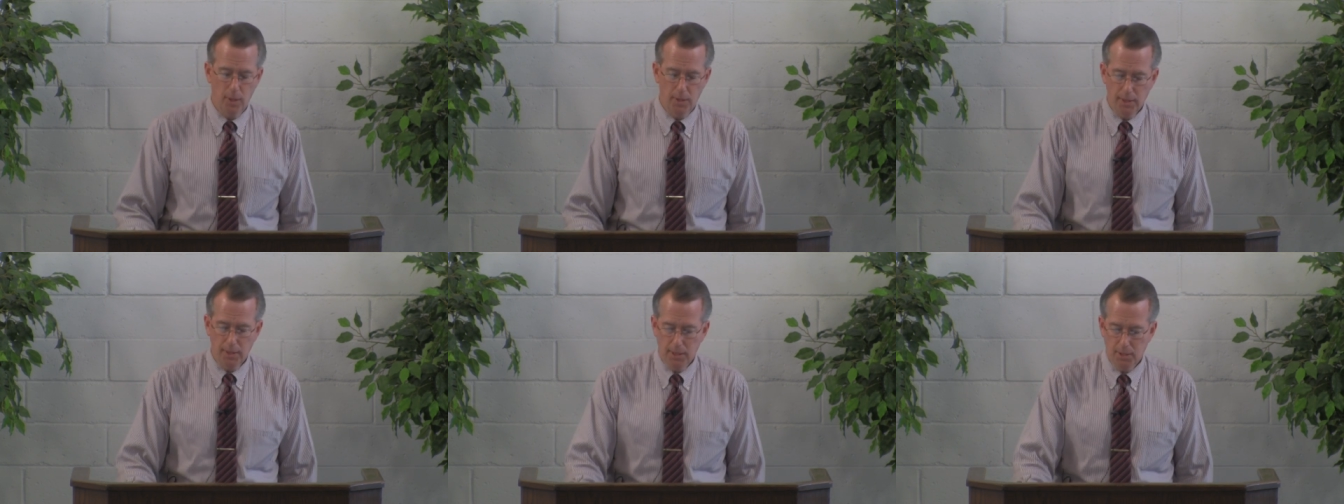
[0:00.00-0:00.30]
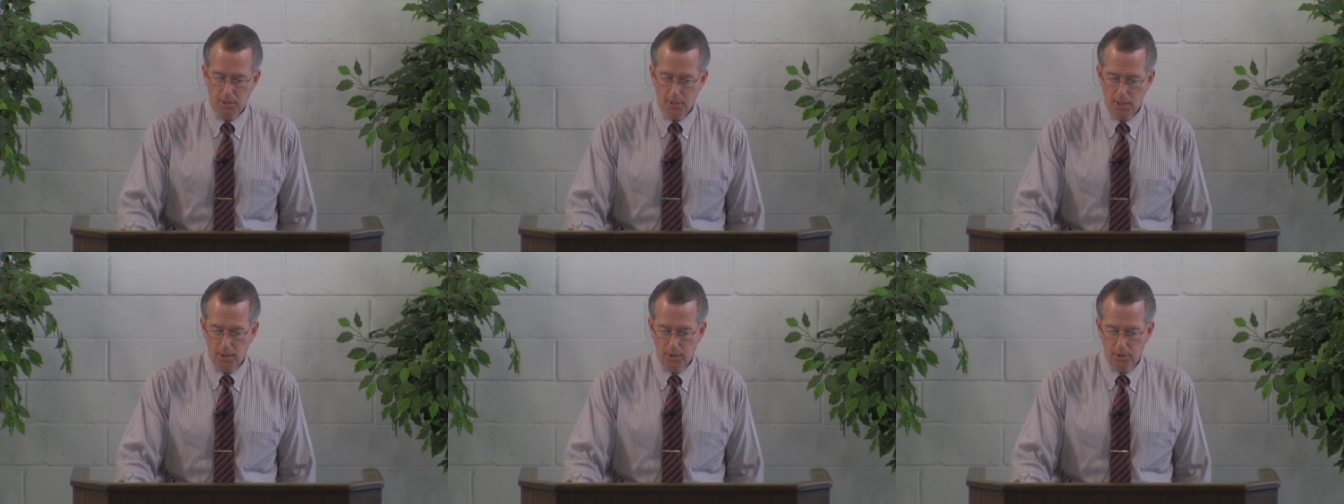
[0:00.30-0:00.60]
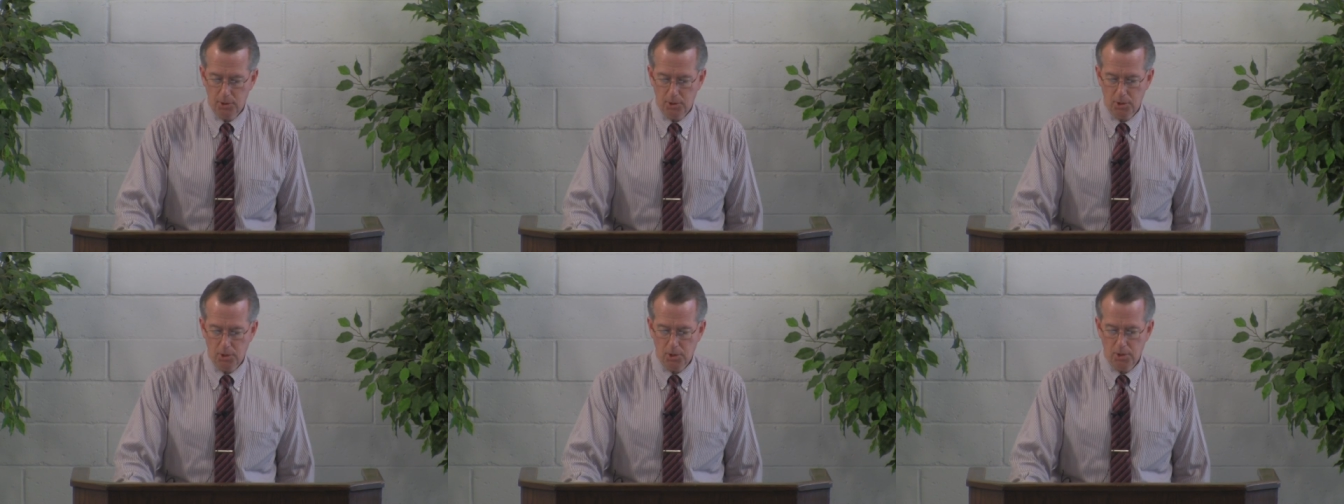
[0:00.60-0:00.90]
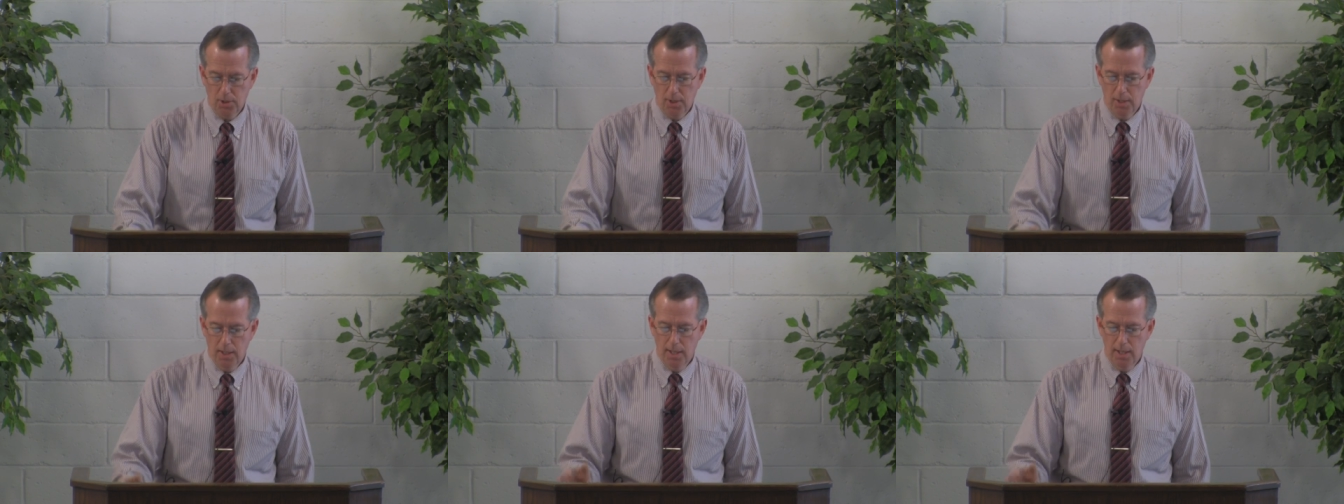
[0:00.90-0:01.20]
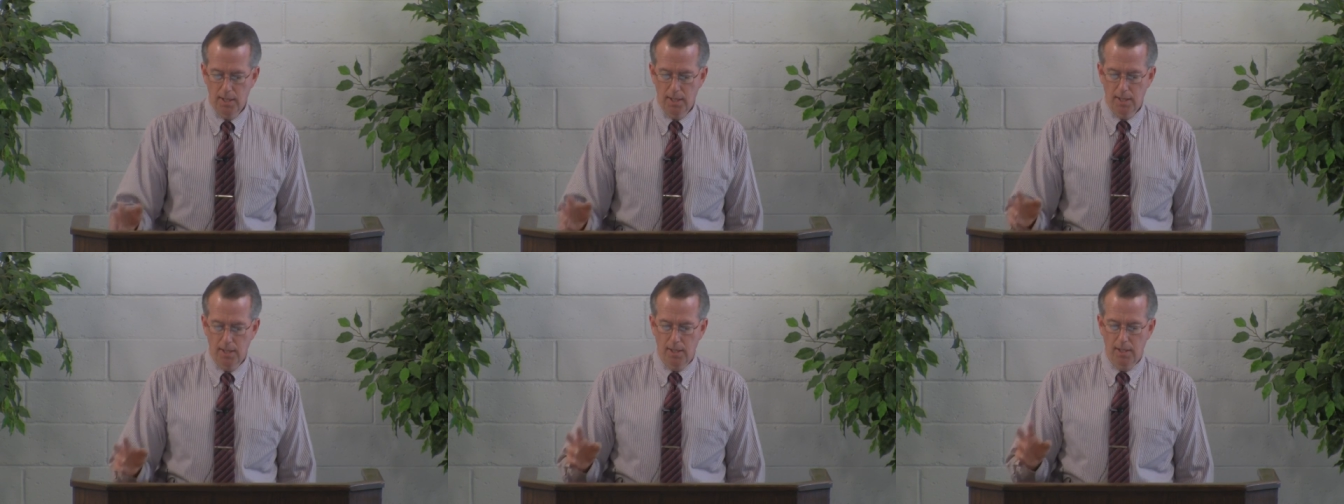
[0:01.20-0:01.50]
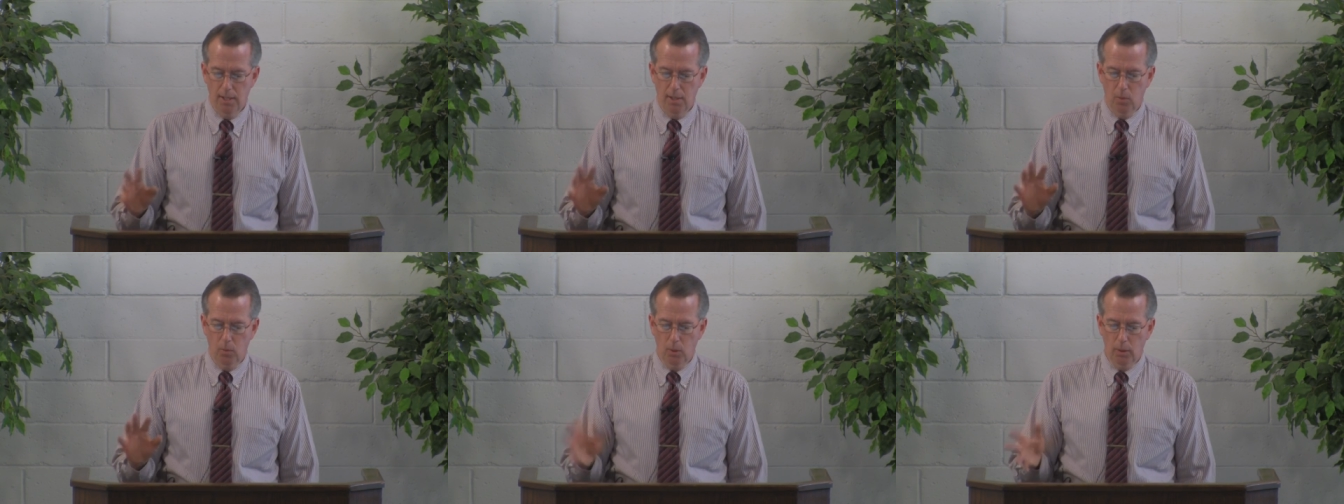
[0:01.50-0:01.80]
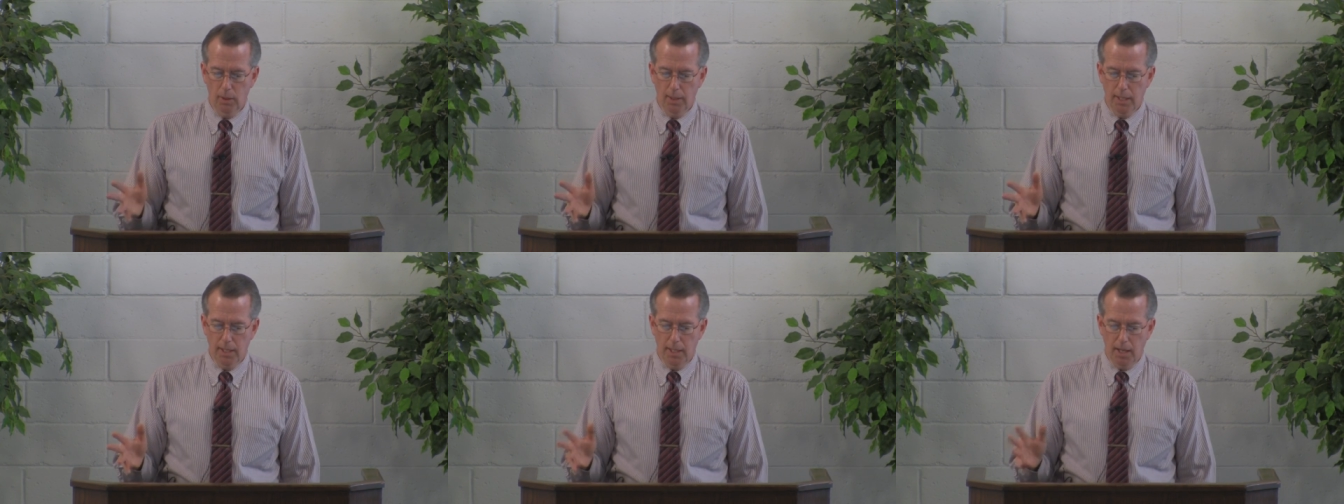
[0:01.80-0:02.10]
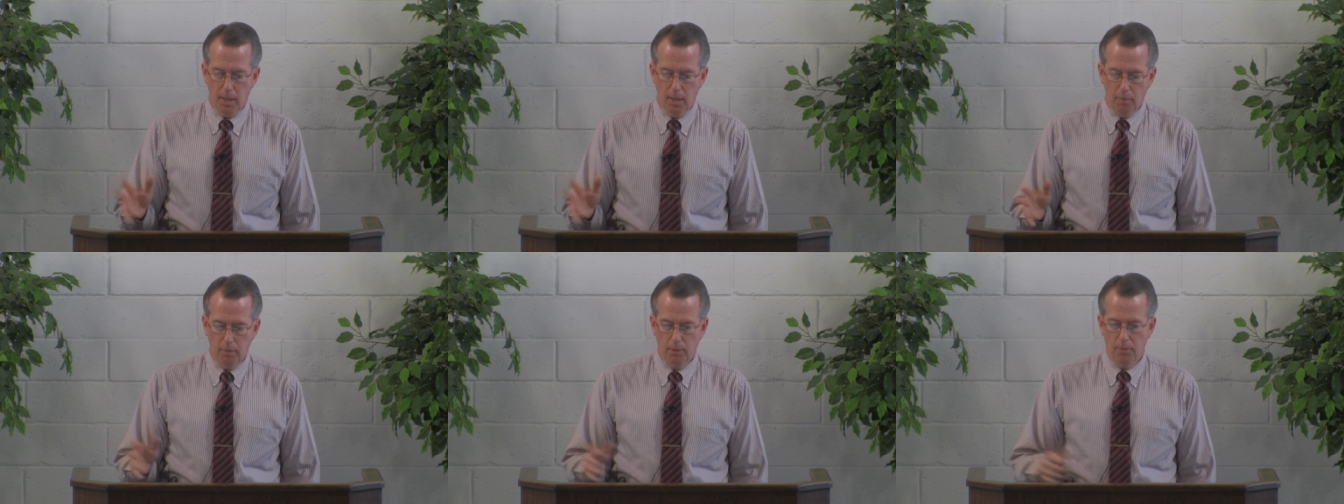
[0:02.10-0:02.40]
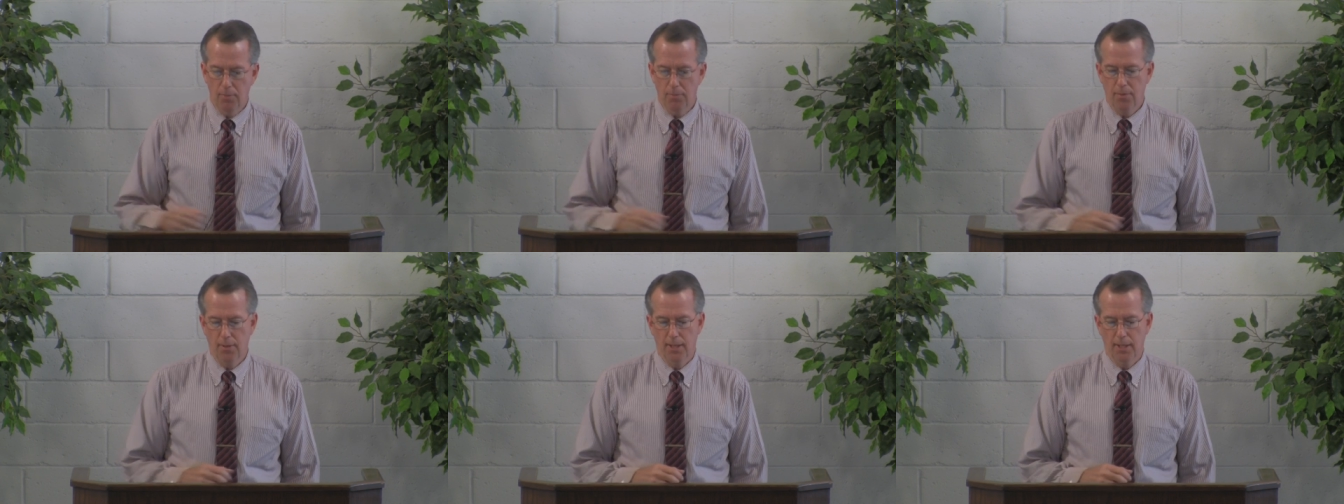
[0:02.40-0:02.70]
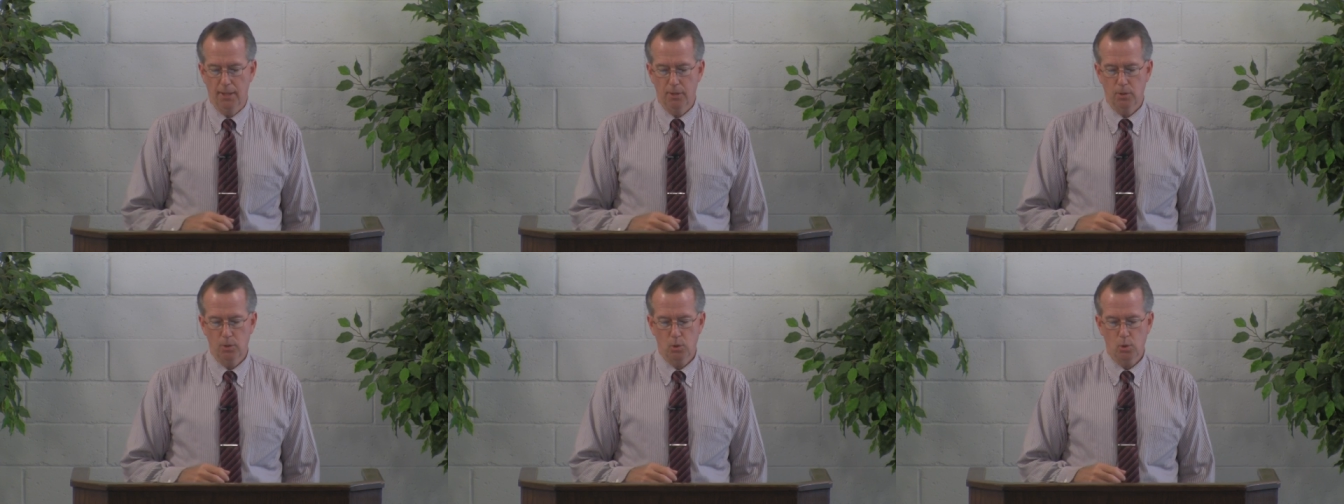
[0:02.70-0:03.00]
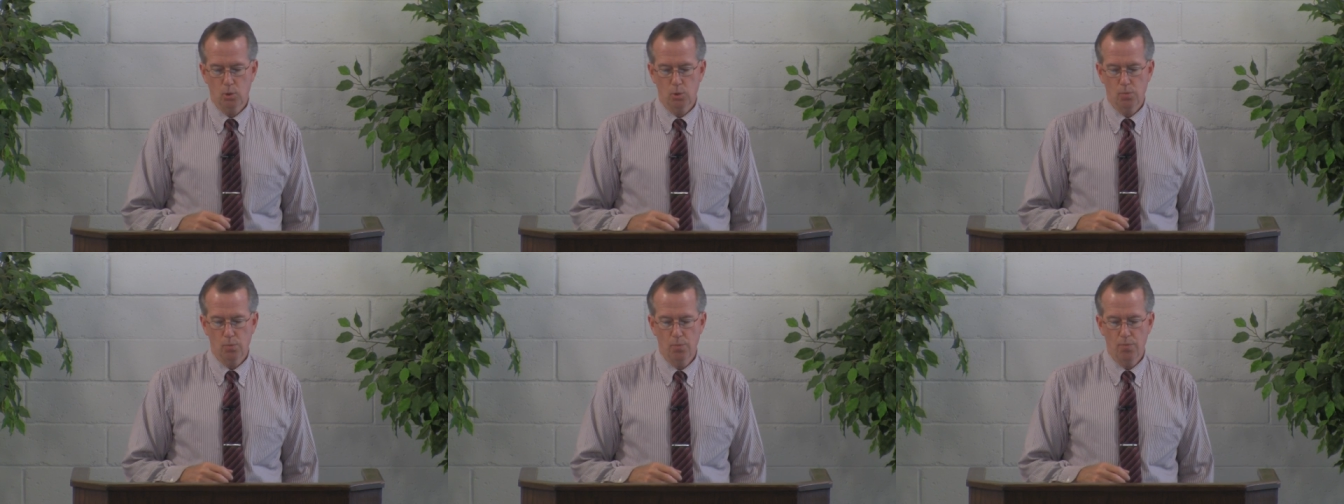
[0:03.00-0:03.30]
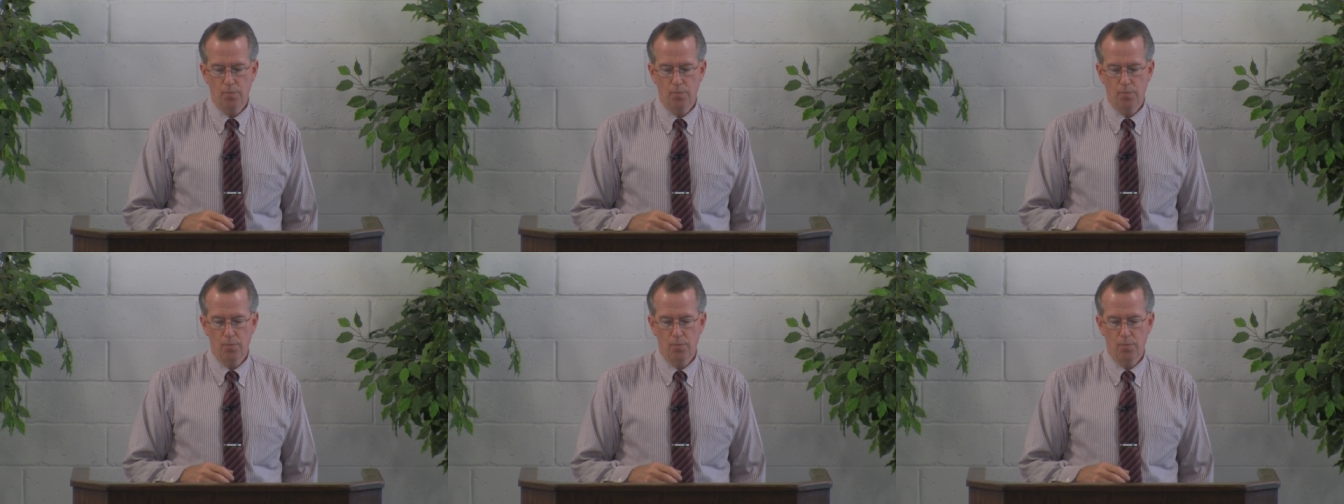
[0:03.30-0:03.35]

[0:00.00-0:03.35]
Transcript: I think it tells us really a couple of things.